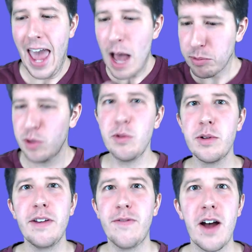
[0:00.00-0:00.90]

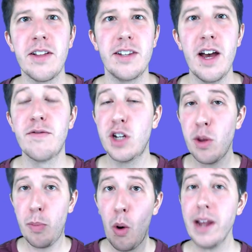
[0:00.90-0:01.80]
absolutely fell in love to
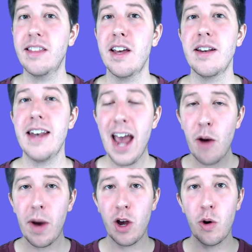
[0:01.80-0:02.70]
the point that
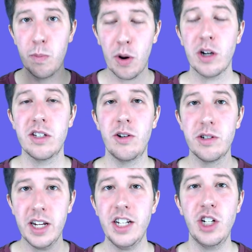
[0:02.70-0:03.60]
now my own
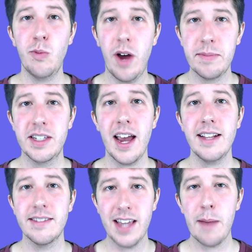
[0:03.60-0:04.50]
personal teaching
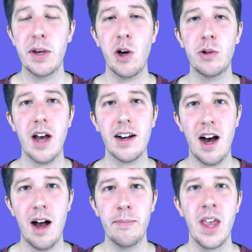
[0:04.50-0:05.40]
website,
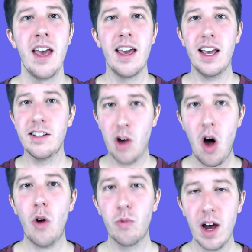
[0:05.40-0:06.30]
zappycode.com, is
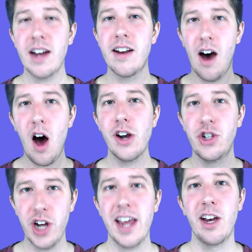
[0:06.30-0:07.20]
all run on
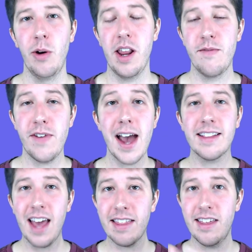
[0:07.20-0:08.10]
Django. And in
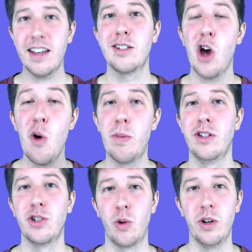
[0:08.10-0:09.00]
fact, that thing is
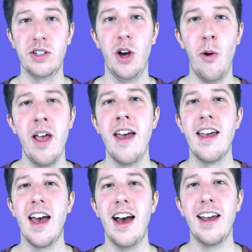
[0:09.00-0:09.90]
open source. So
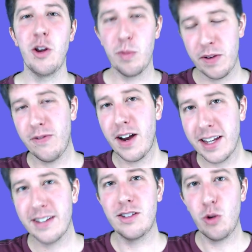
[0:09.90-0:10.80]
it'll be
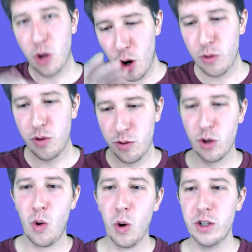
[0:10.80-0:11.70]
funny as you go through the
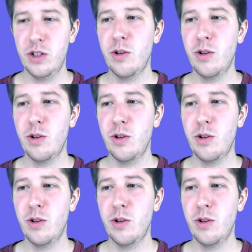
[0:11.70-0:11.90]
course,